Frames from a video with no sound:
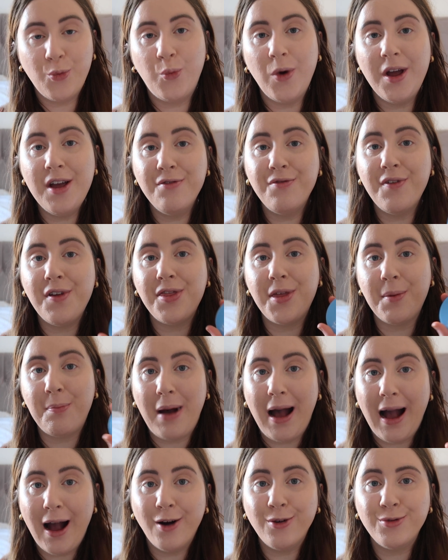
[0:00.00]
with the
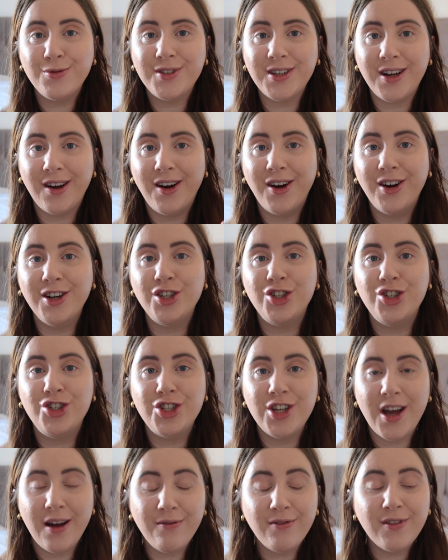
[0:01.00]
powder I
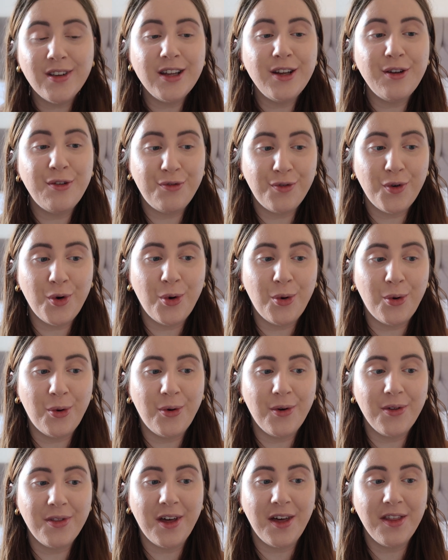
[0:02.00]
generally
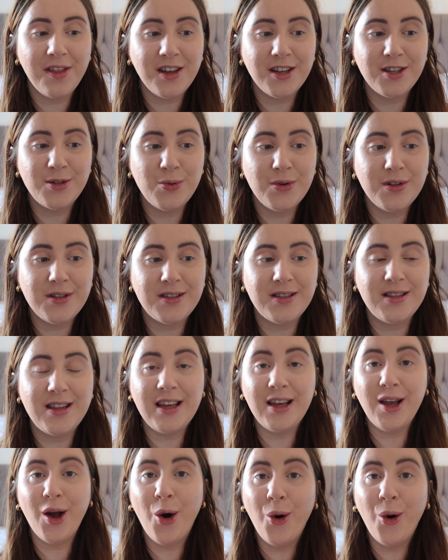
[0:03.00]
thought that this was the